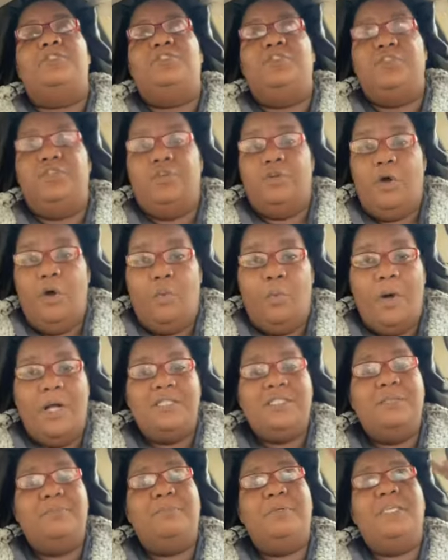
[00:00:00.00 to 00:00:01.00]
sure you go
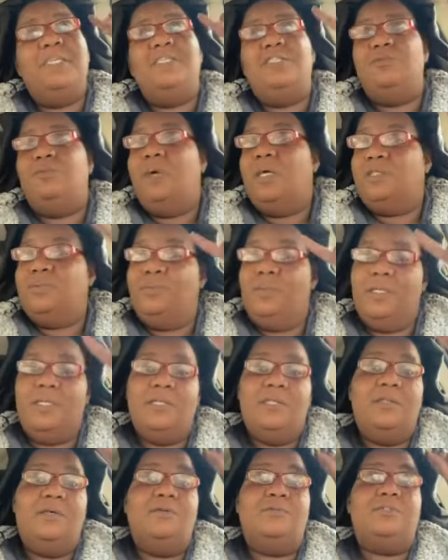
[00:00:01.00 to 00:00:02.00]
watch it. Please watch one
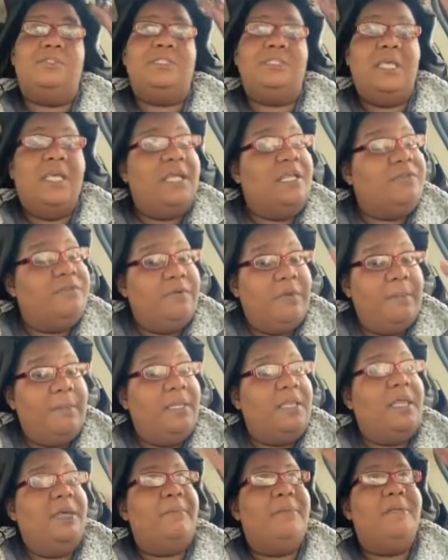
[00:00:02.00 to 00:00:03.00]
of those things for
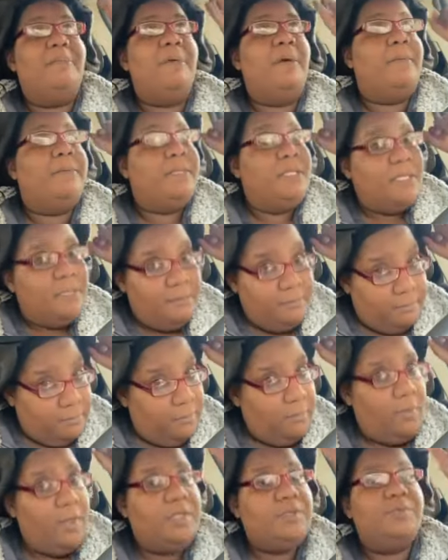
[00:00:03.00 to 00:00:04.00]
me that be popping up.
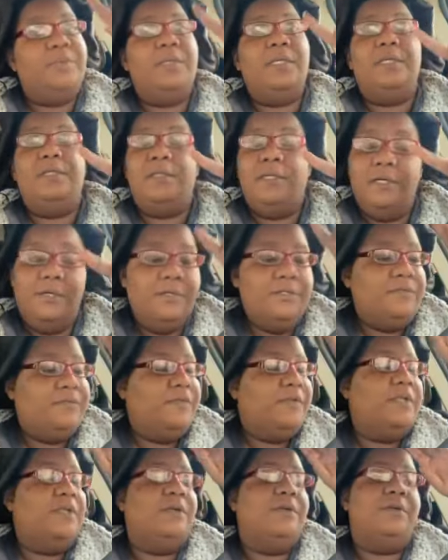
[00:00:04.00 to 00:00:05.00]
Watch one of those
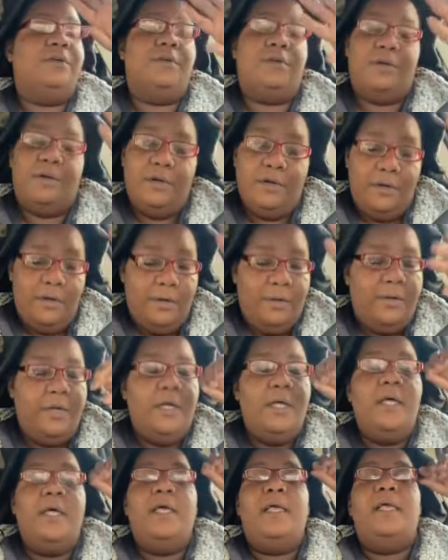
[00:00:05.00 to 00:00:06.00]
for your girl.
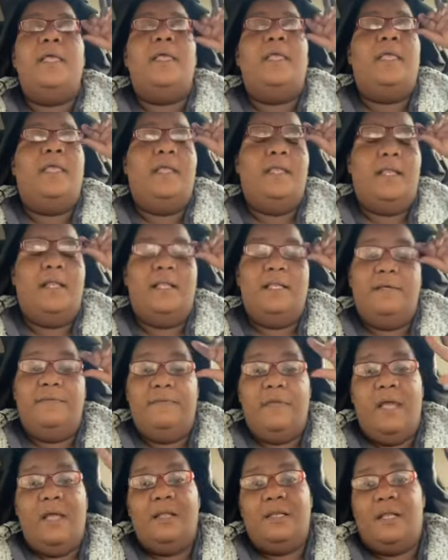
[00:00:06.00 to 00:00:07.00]
And I love
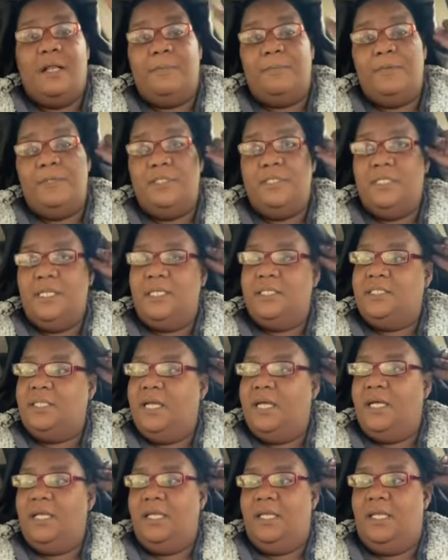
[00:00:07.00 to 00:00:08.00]
y'all and I appreciate
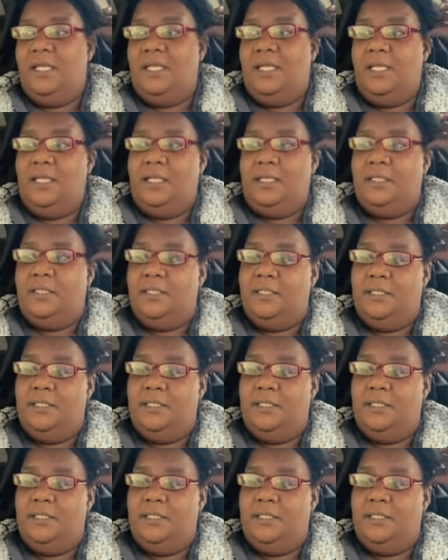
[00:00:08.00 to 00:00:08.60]
y'all. And